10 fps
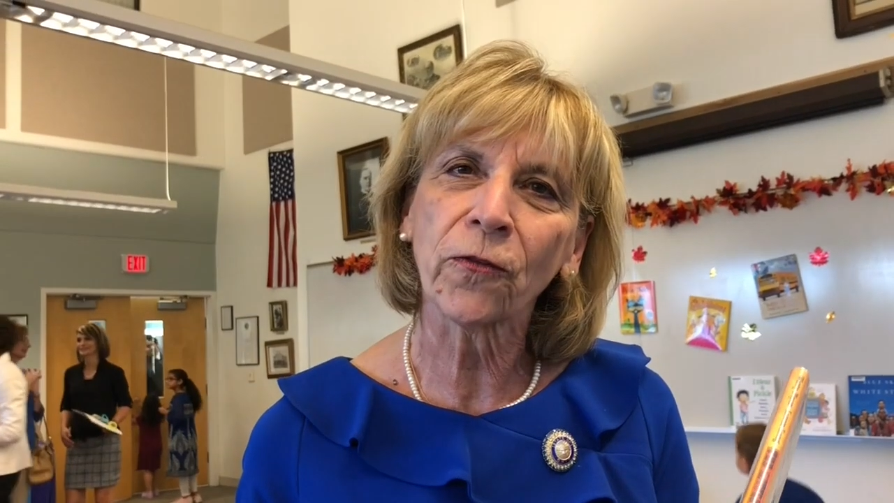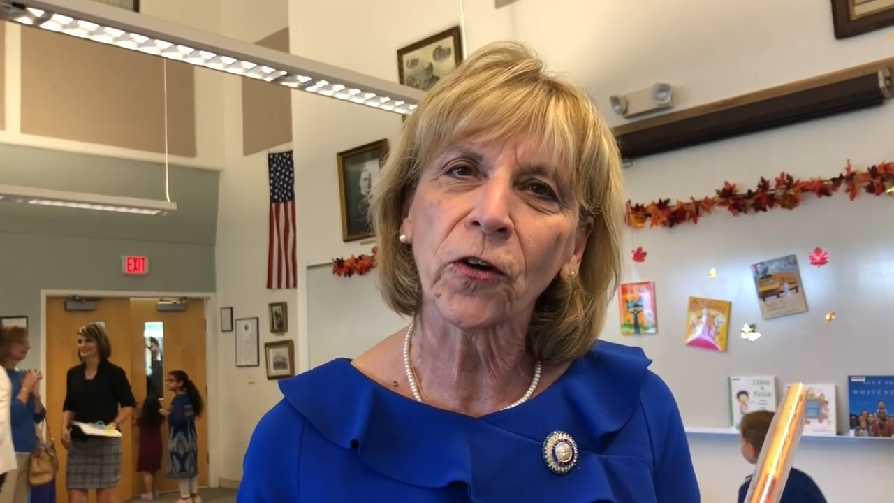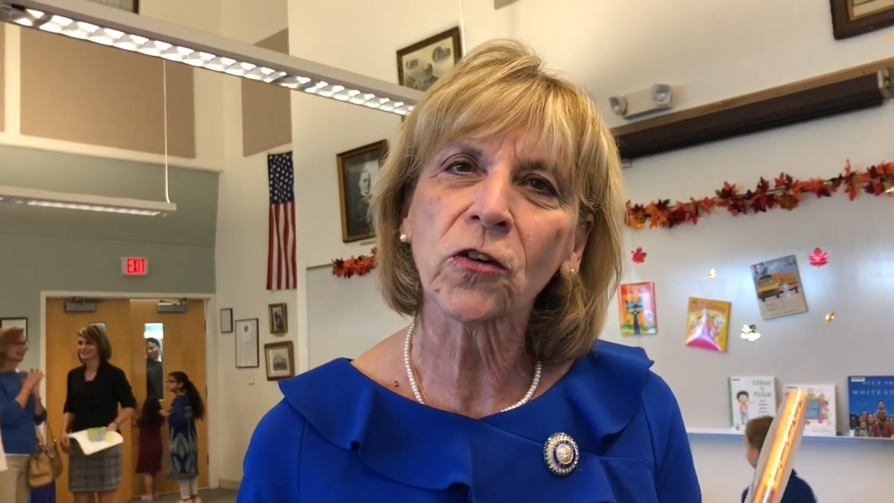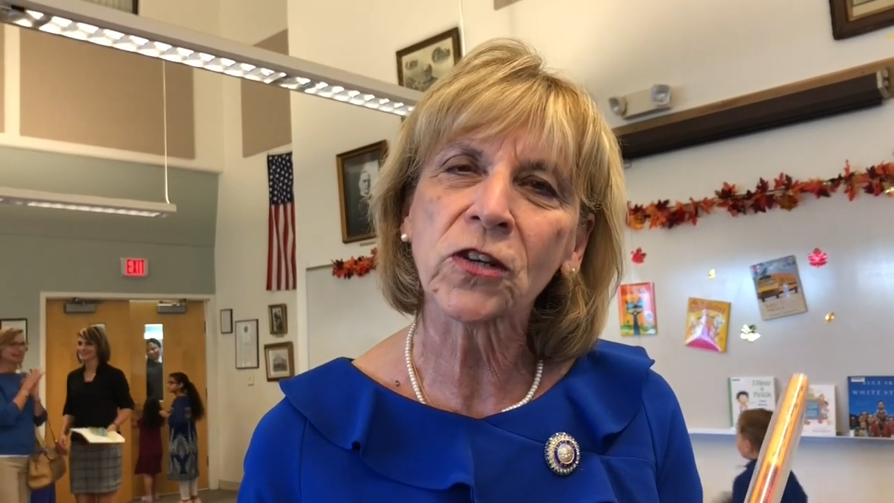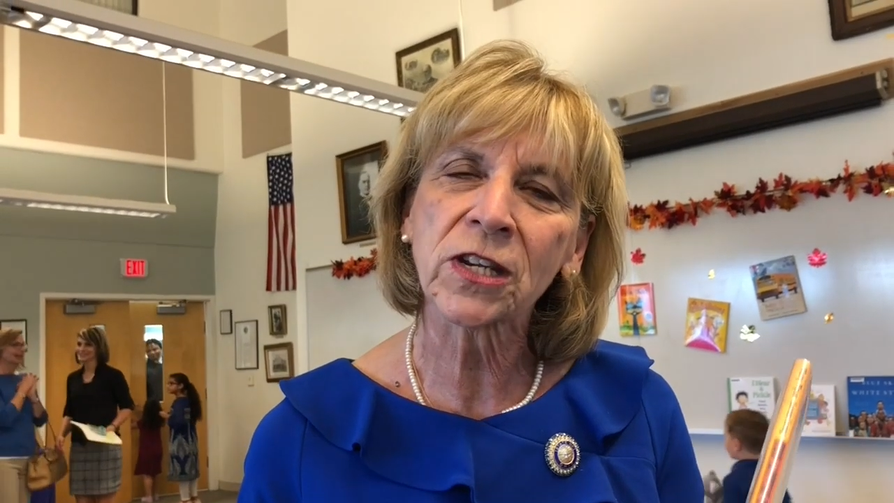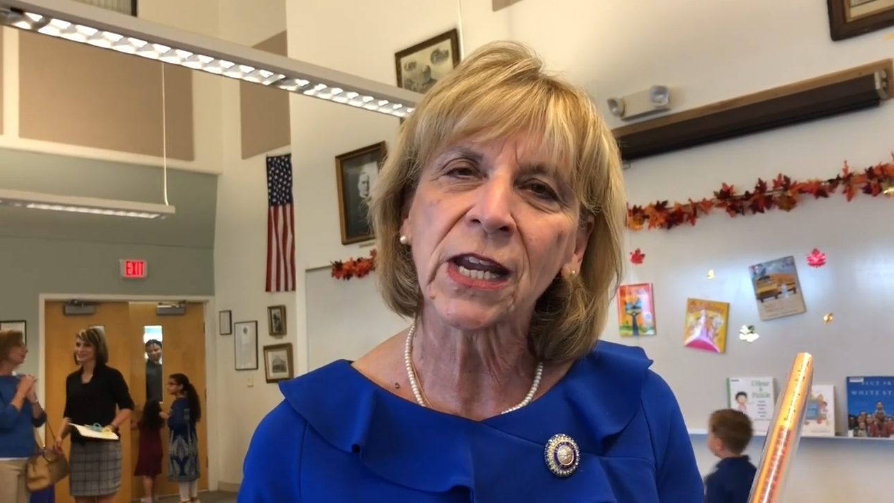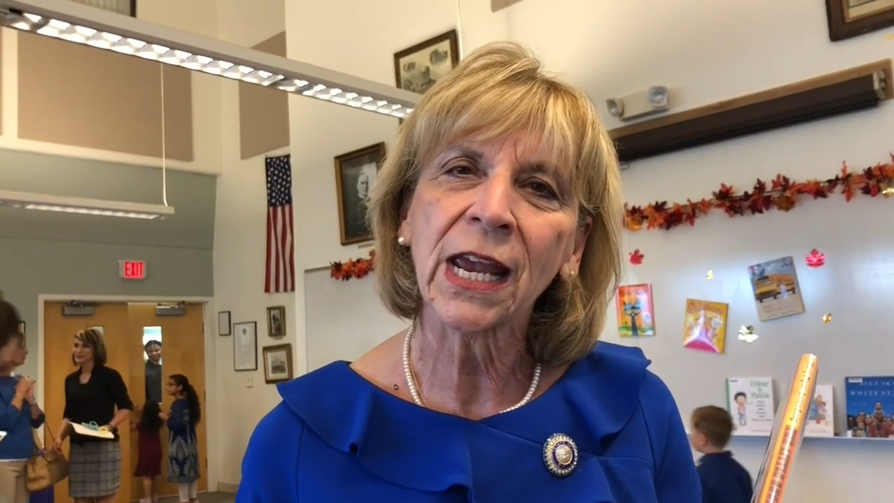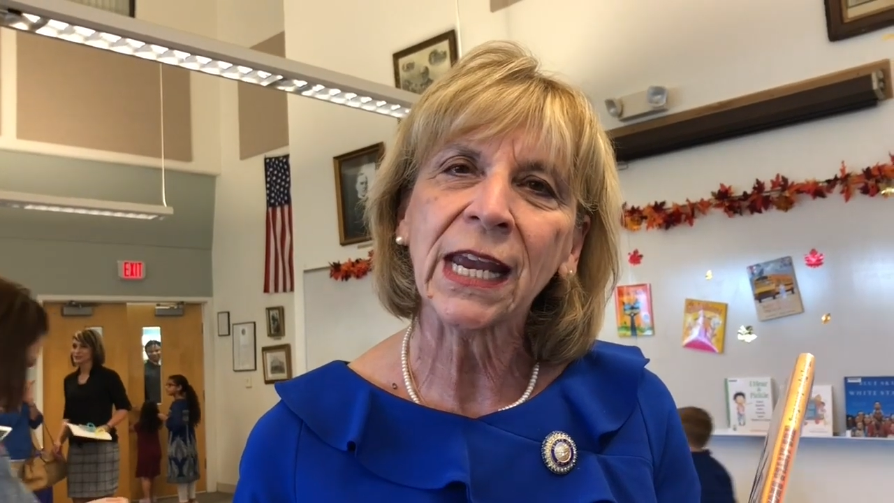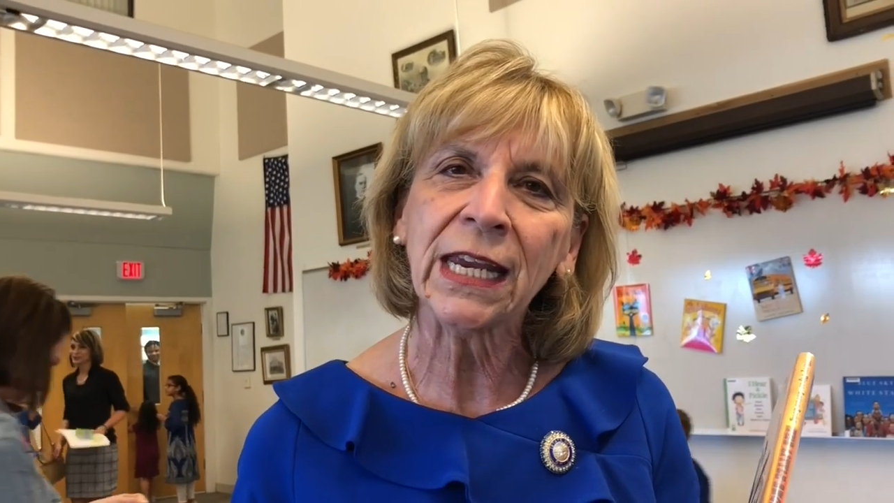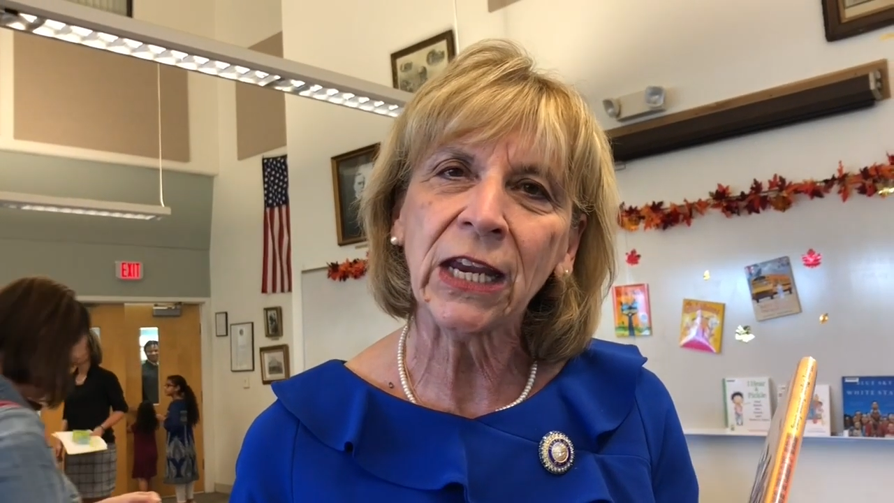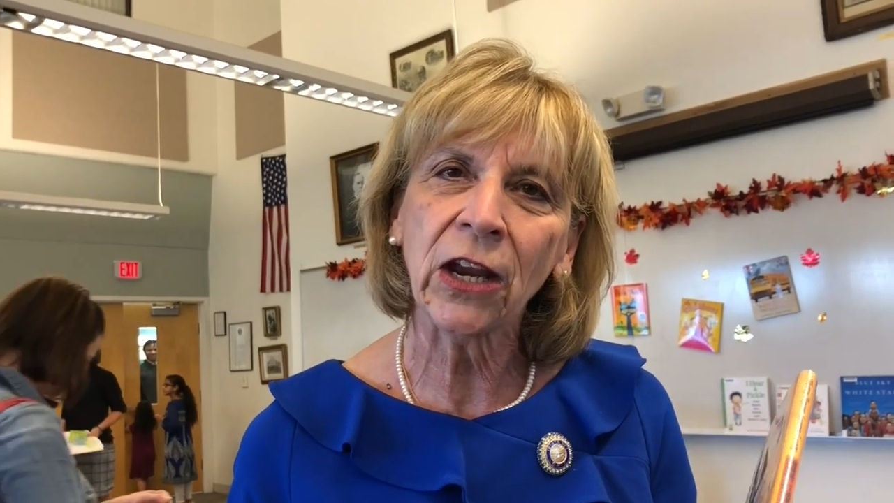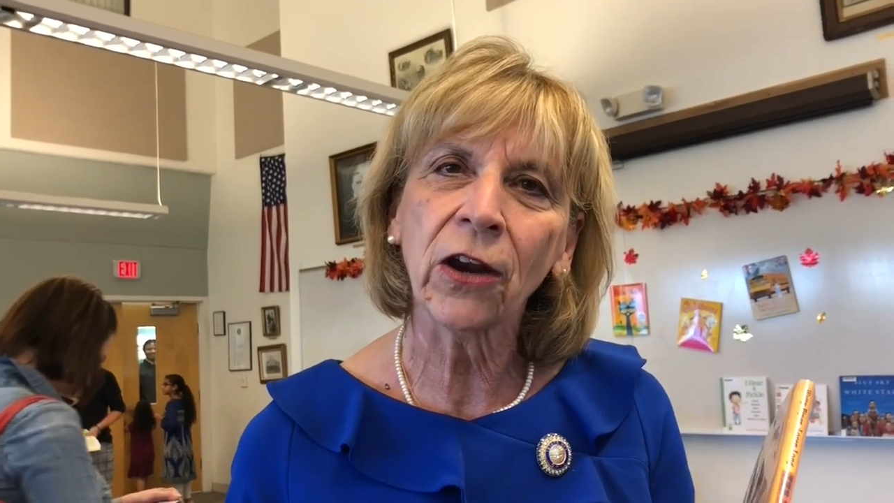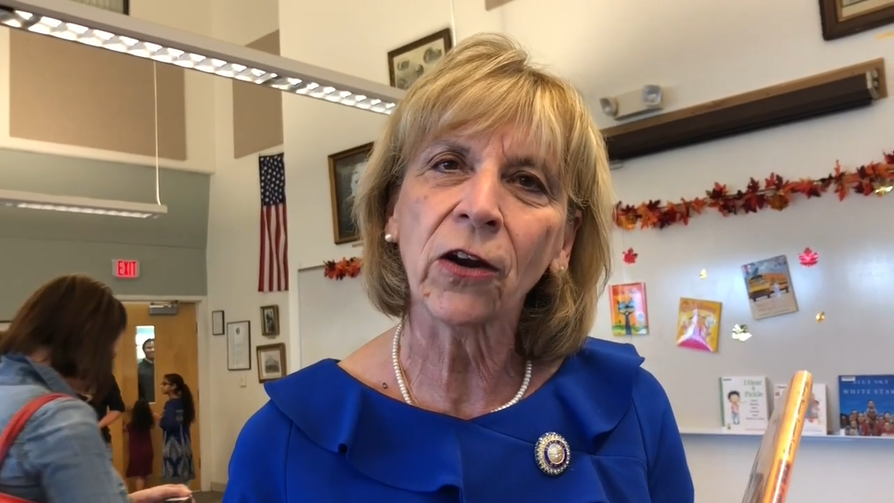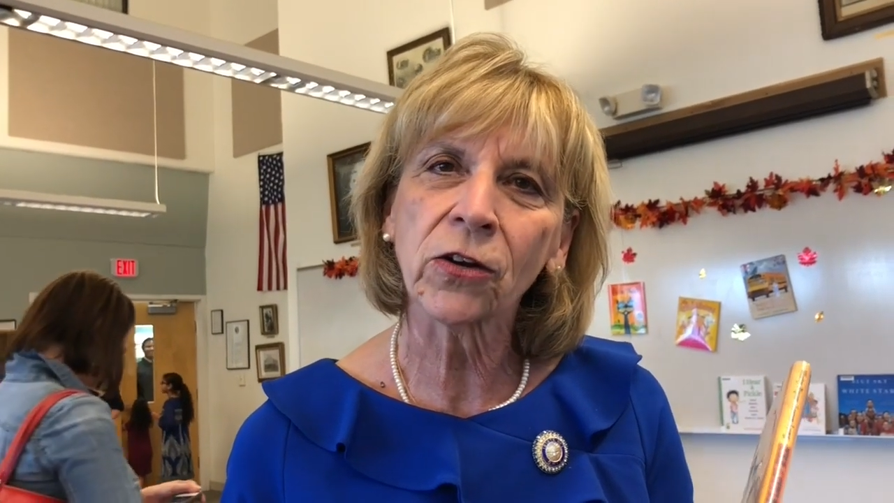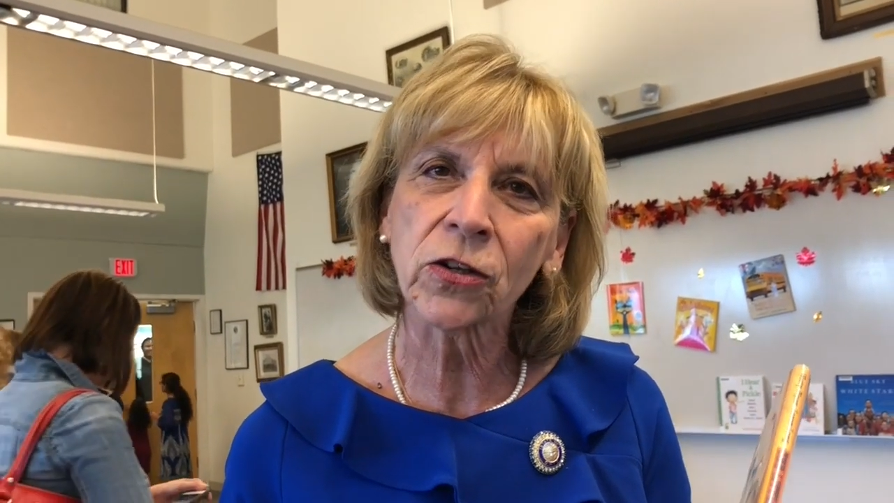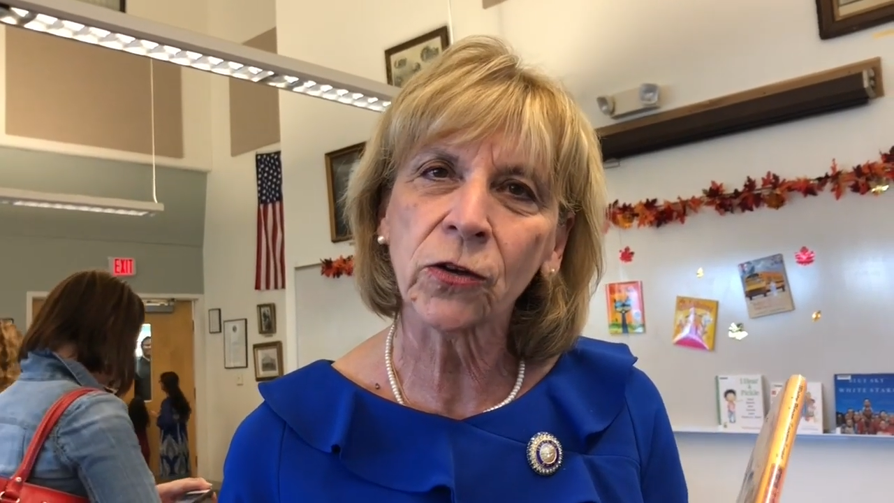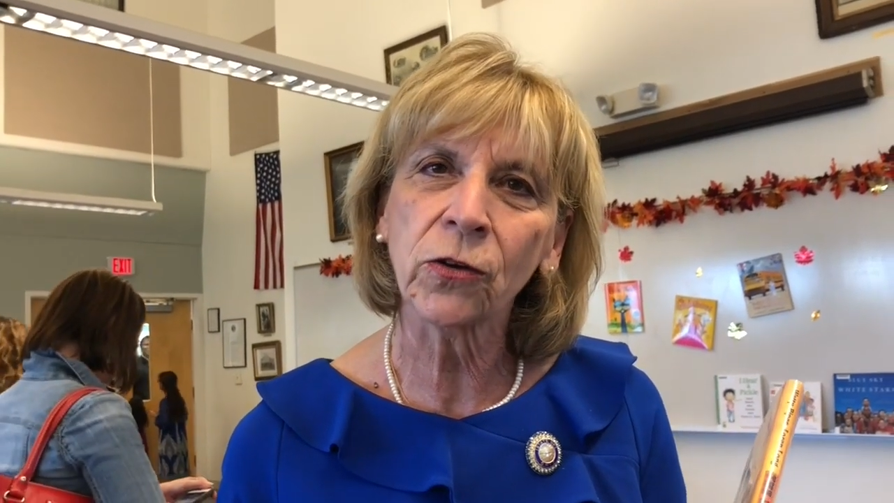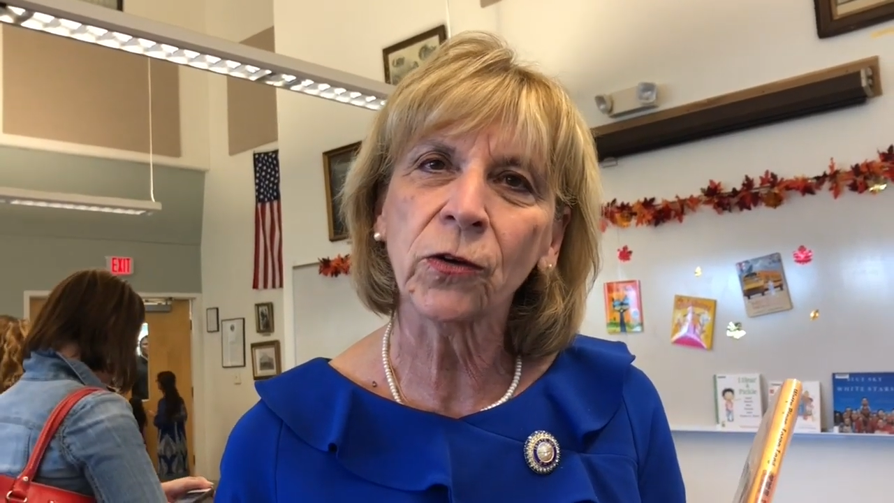first year to,